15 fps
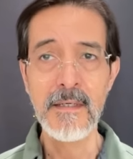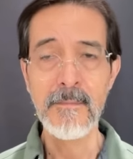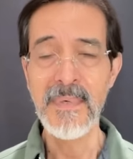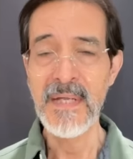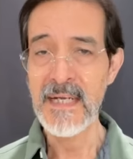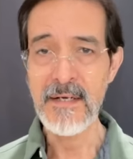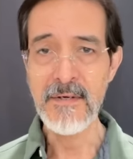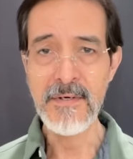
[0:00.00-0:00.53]

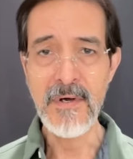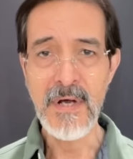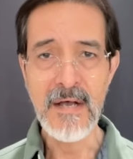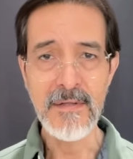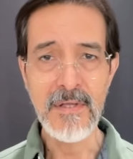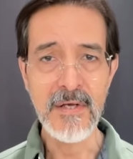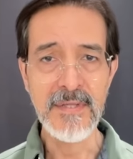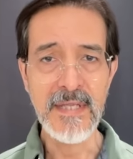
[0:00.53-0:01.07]
but I don't know how
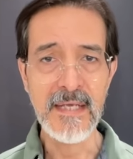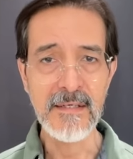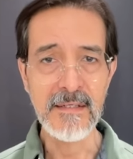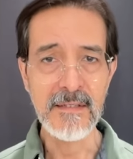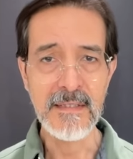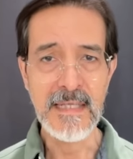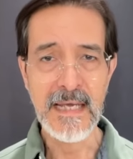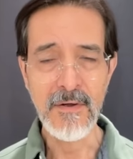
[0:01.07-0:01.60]
long that
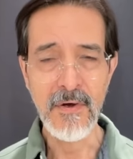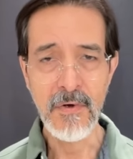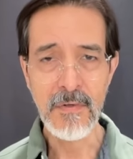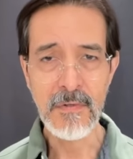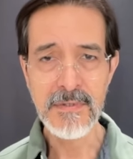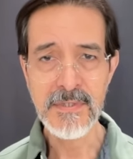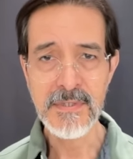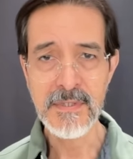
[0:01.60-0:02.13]
that
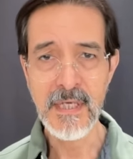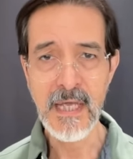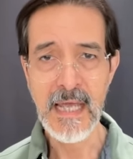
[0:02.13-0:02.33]
holds,